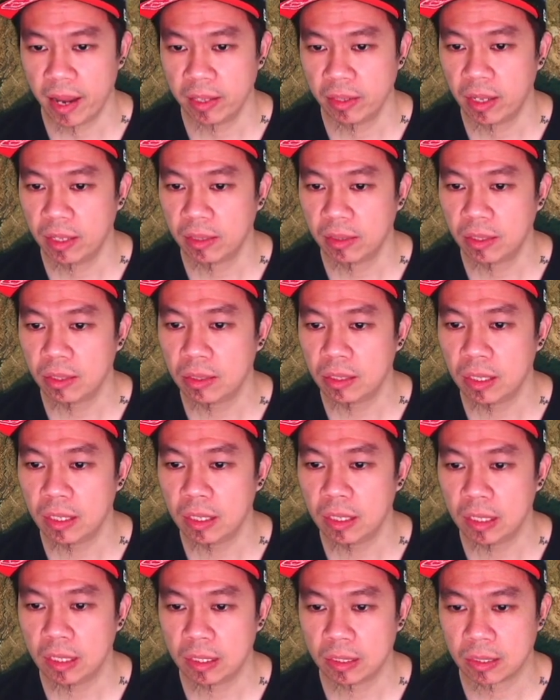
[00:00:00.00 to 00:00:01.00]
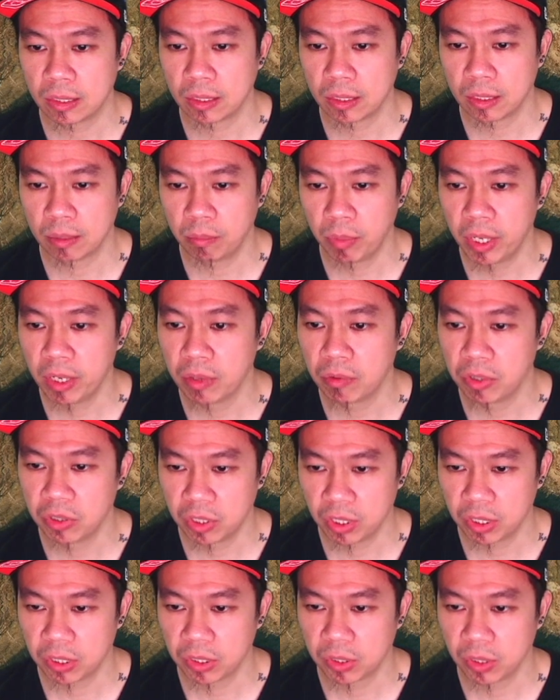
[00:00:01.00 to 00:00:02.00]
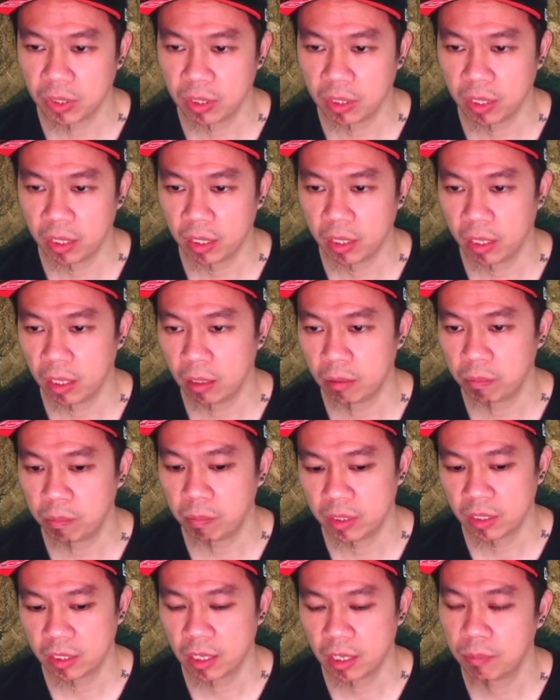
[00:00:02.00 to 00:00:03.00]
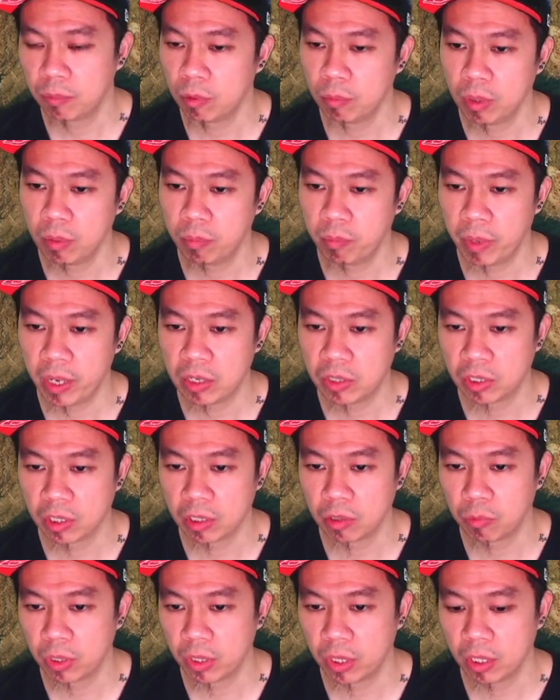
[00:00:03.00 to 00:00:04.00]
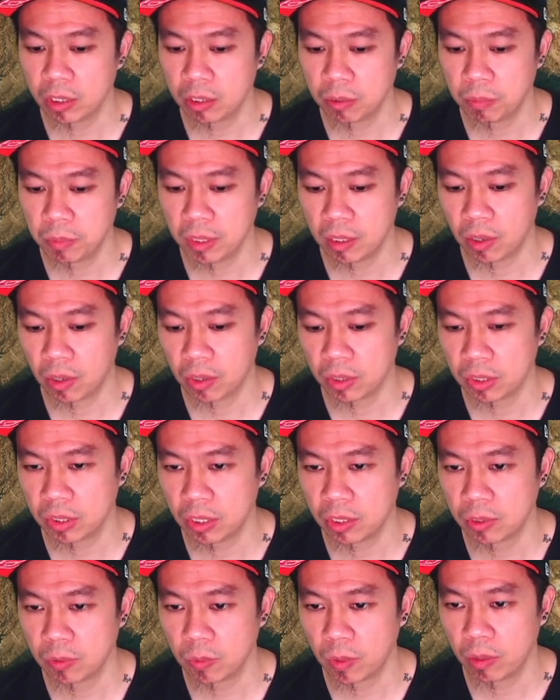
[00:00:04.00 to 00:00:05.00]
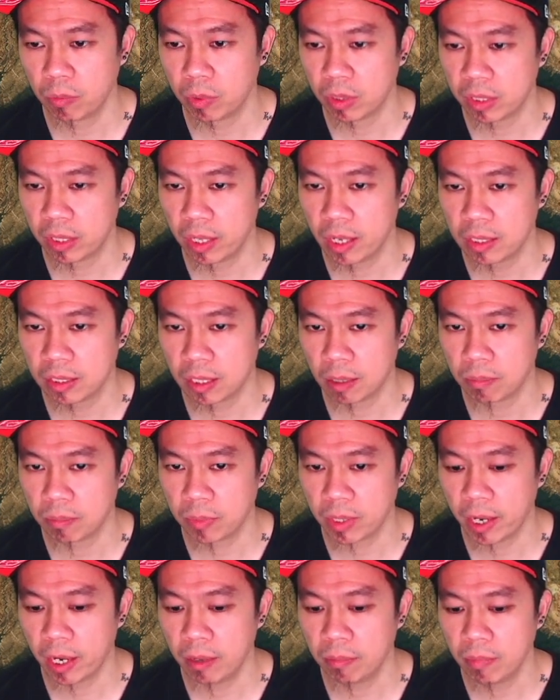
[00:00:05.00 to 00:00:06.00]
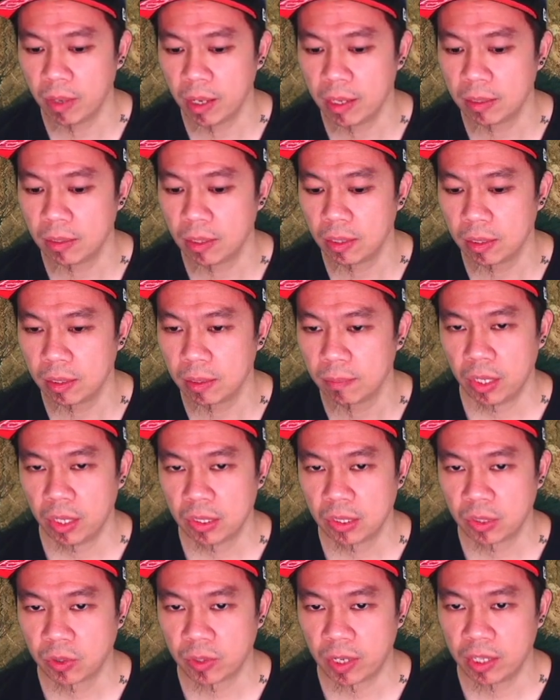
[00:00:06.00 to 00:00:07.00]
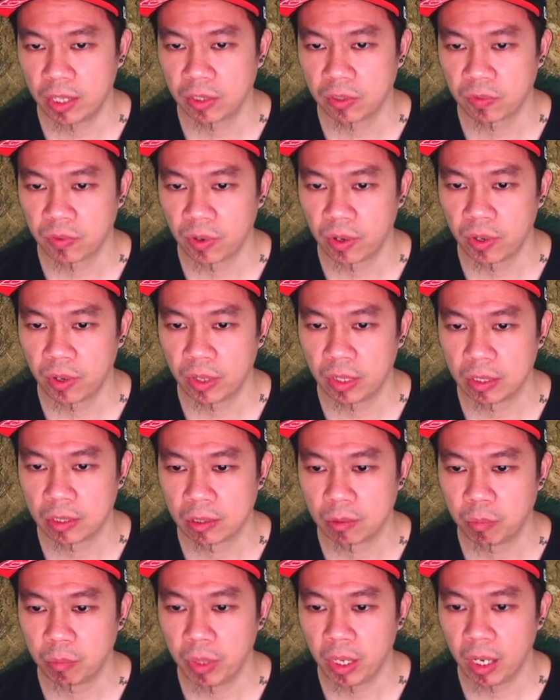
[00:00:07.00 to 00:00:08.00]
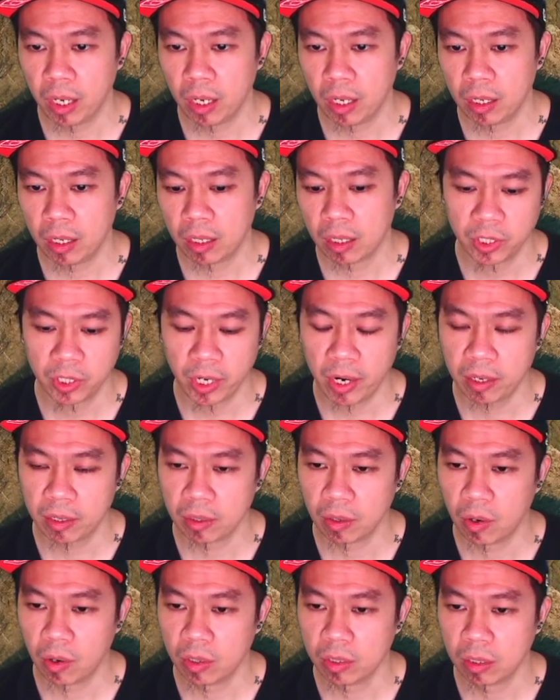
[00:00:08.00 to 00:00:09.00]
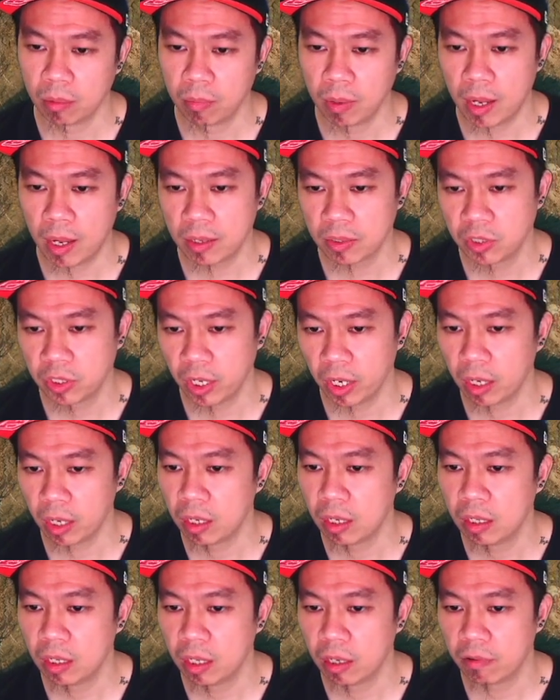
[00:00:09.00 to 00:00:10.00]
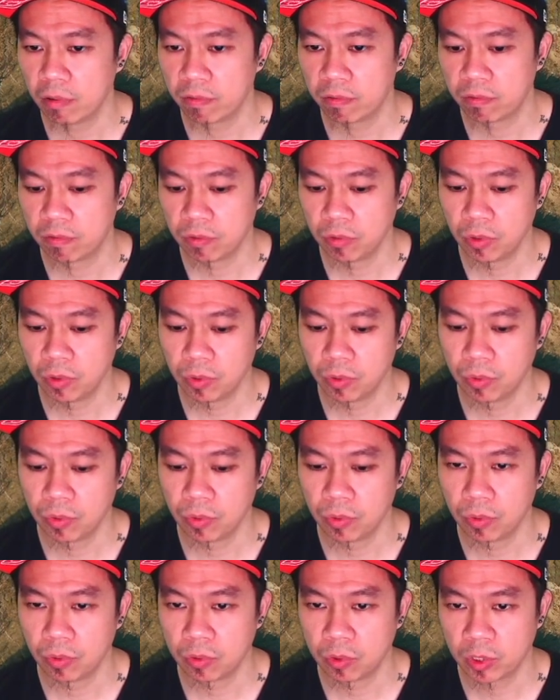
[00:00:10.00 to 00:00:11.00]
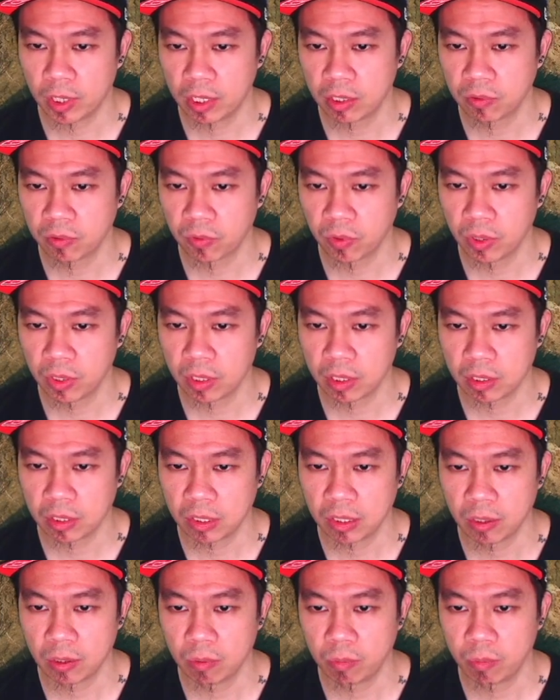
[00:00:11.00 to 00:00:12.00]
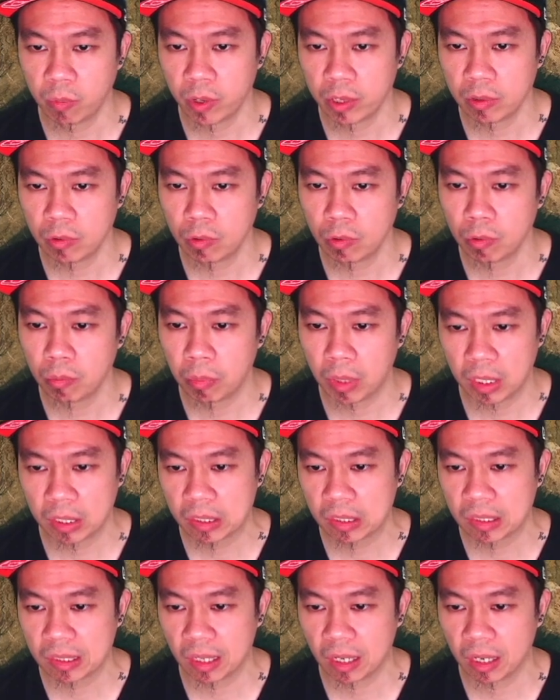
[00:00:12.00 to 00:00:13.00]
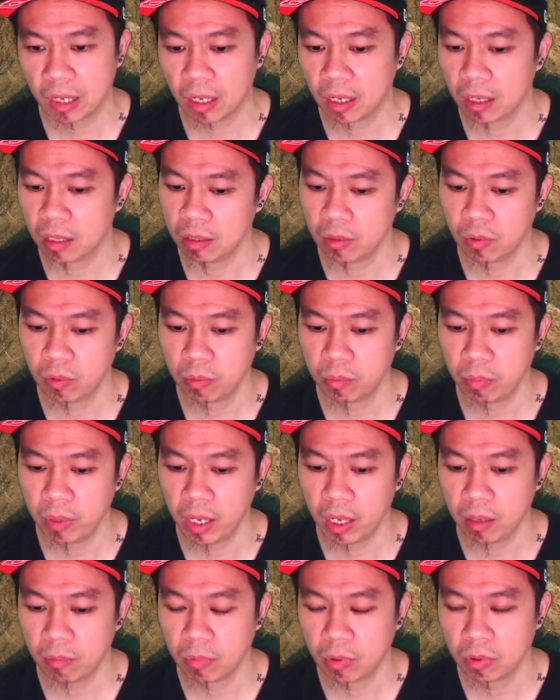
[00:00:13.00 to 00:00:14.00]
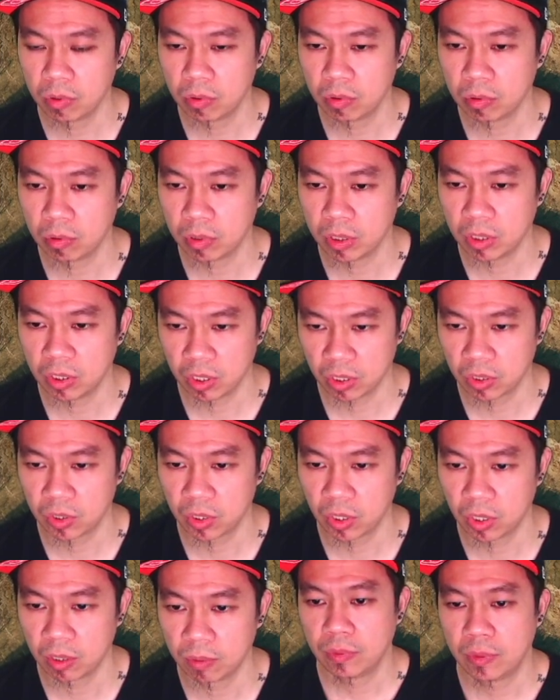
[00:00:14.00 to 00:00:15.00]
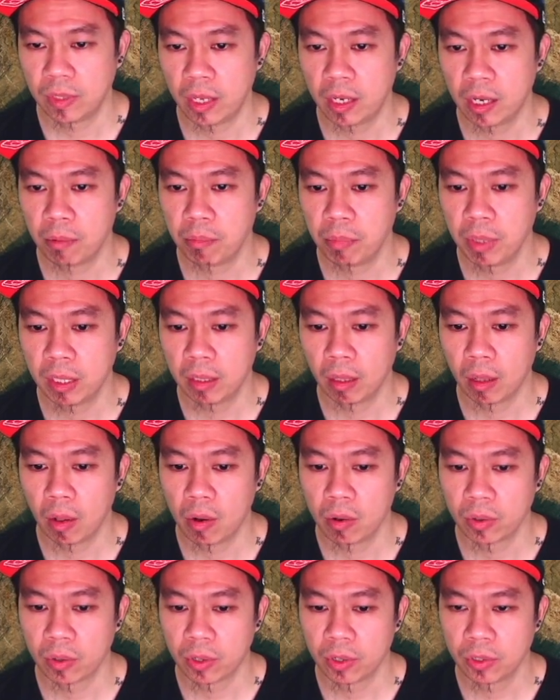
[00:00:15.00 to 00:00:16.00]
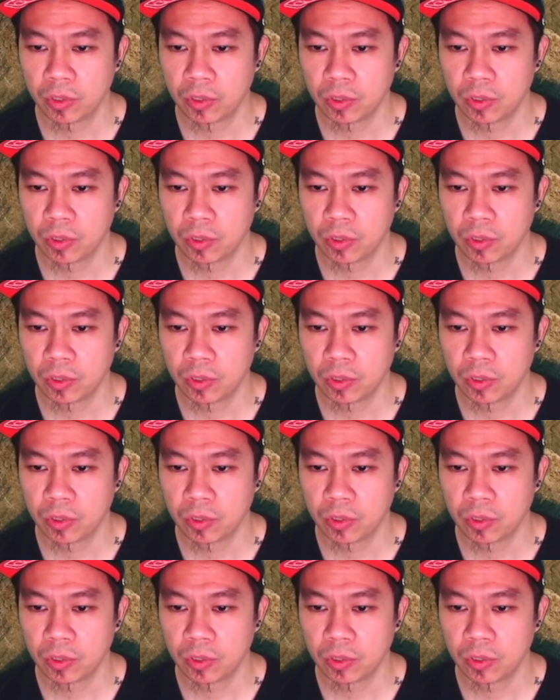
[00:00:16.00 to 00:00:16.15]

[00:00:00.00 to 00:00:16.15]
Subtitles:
Identity is being registered, and then just have to be patient with this because this one will take some time. I think this transfer is being checked on the blockchain if you transfer the 0.2 mist, and then you will be able to register. Take a bit longer.